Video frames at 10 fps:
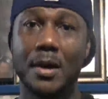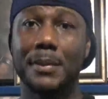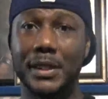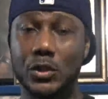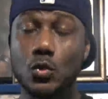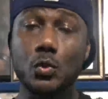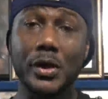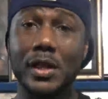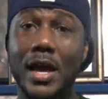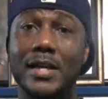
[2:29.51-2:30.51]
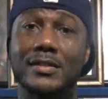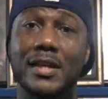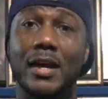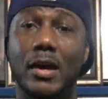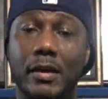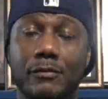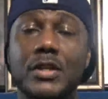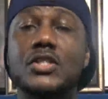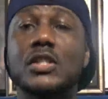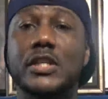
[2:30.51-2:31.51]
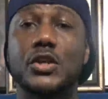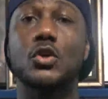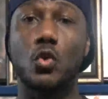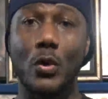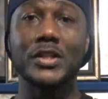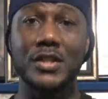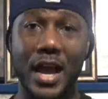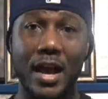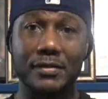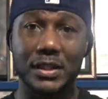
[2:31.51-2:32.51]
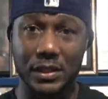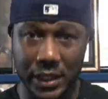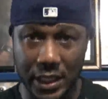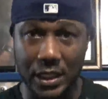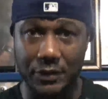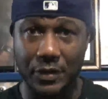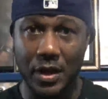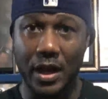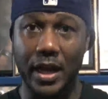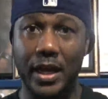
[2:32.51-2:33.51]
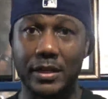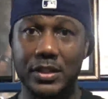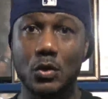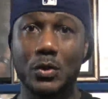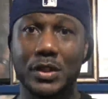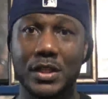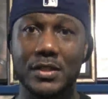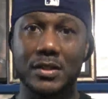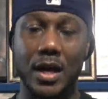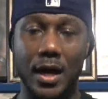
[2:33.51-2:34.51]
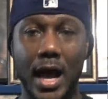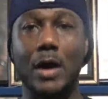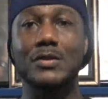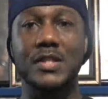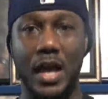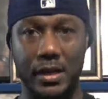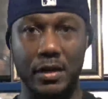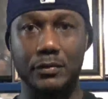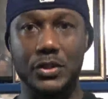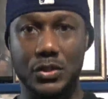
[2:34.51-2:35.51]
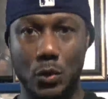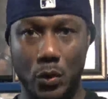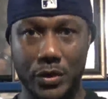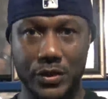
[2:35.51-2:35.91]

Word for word: but they do realize that eventually they're going to have to leave and deal with this uh, outside of the store.